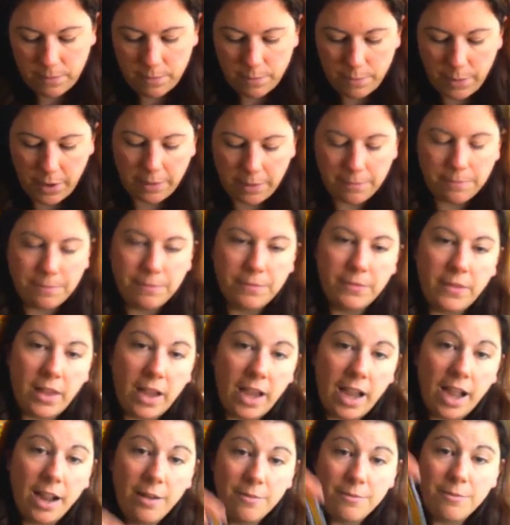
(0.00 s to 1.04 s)
But
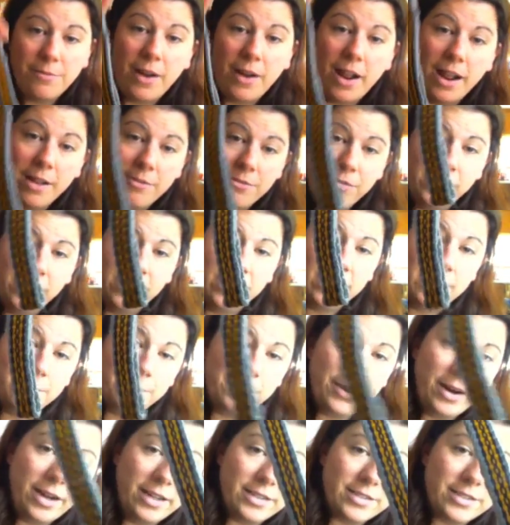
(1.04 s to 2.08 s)
I'm fairly
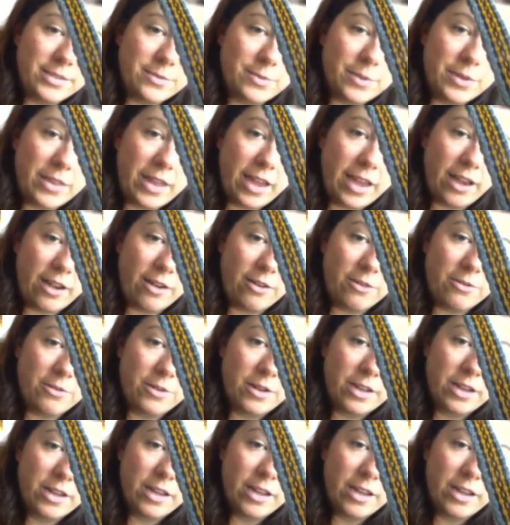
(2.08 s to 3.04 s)
impressed with how